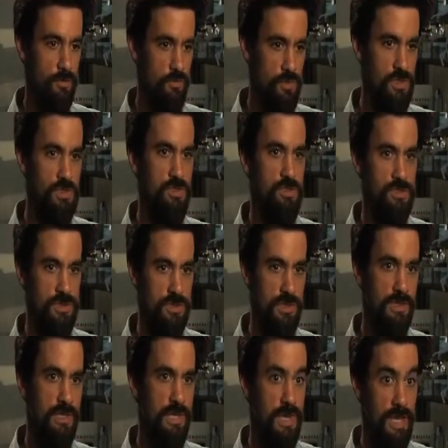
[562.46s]
research
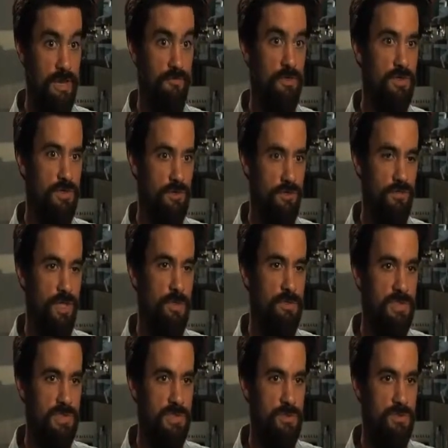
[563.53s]
and effort to develop
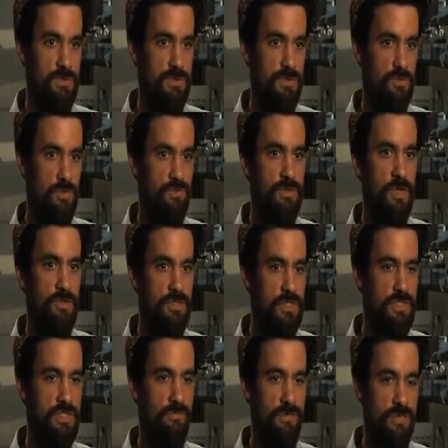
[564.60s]
these tools. So we've got these
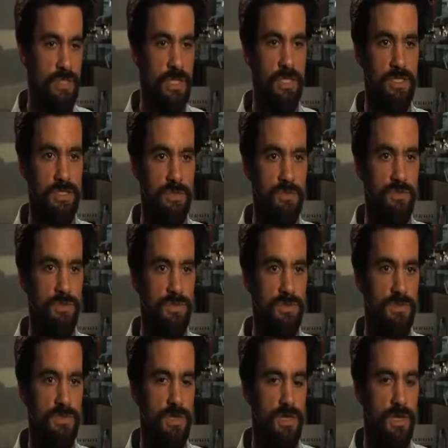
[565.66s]
sophisticated
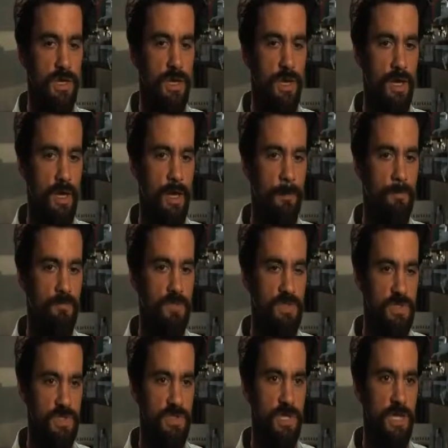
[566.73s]
tools
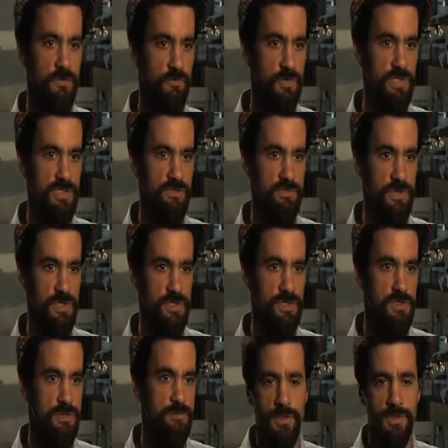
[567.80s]
designed for this fish.
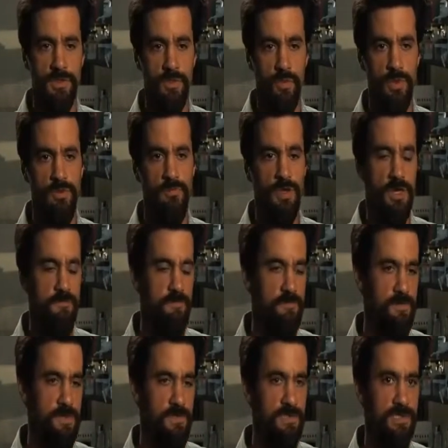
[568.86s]
So we've got
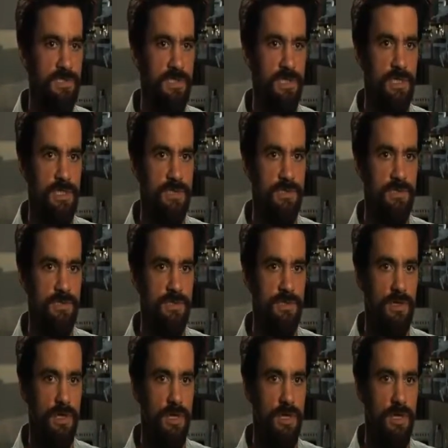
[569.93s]
field sites